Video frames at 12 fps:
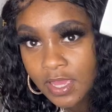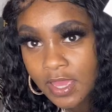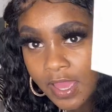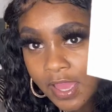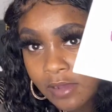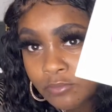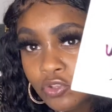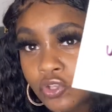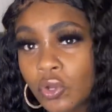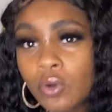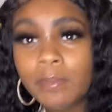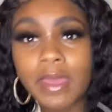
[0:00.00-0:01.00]
And I'm
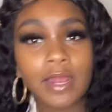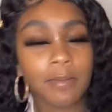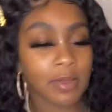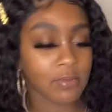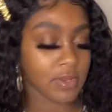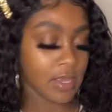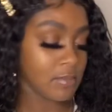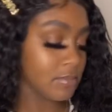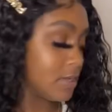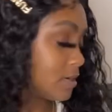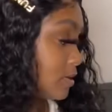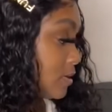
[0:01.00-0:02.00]
so mad about that
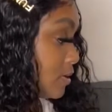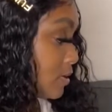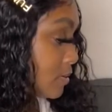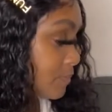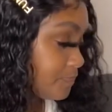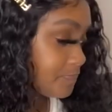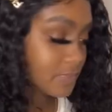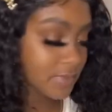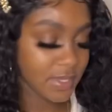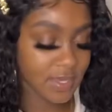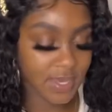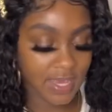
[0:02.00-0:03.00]
because
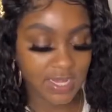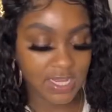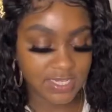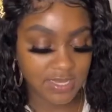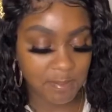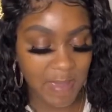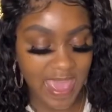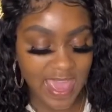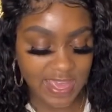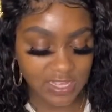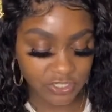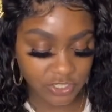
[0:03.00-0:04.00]
it doesn't
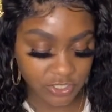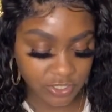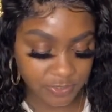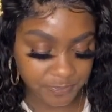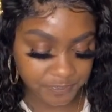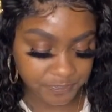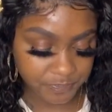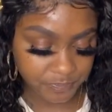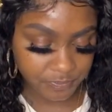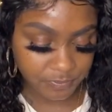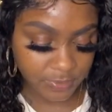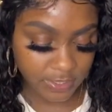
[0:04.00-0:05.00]
match.
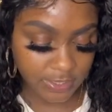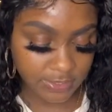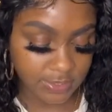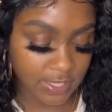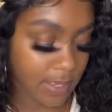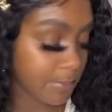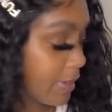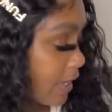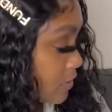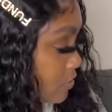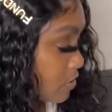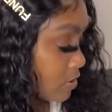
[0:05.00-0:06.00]
It does not
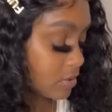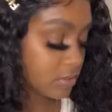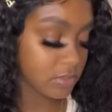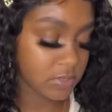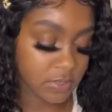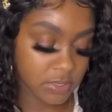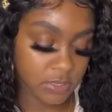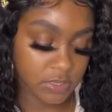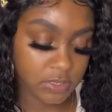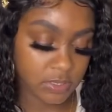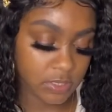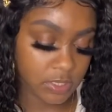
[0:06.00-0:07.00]
match, y'all.
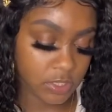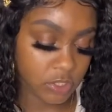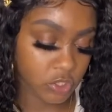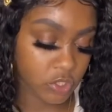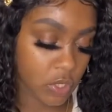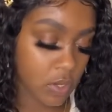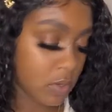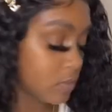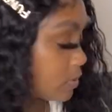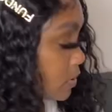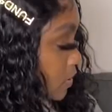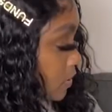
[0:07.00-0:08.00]

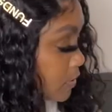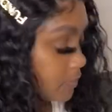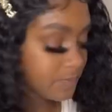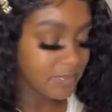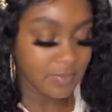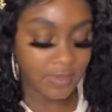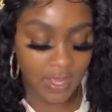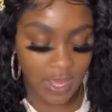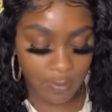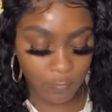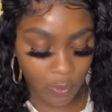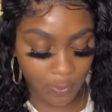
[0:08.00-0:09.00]
So
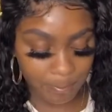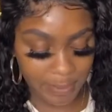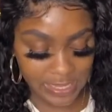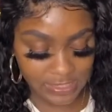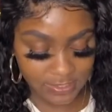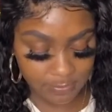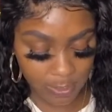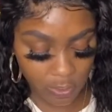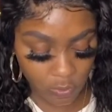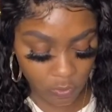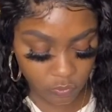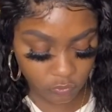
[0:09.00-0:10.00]
I'm going back to my
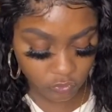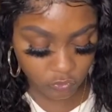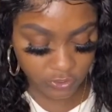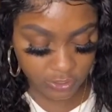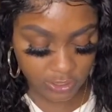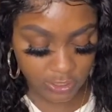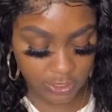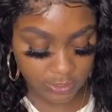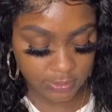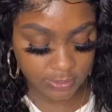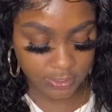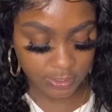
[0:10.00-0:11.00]
old Juicy Deluxe
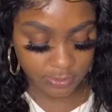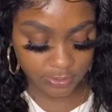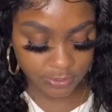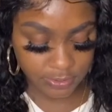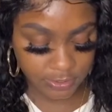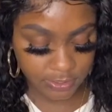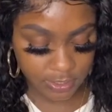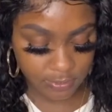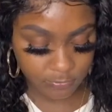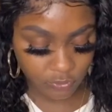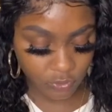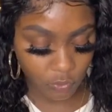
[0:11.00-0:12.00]
stickers and I'm
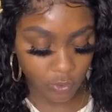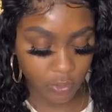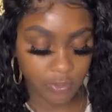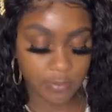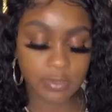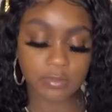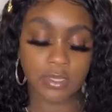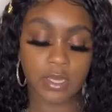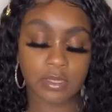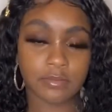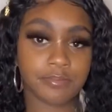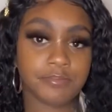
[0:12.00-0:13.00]
so hurt about
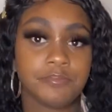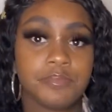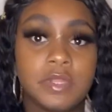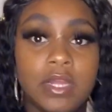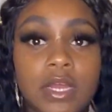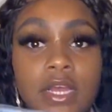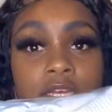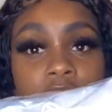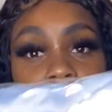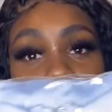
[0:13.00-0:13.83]
that. So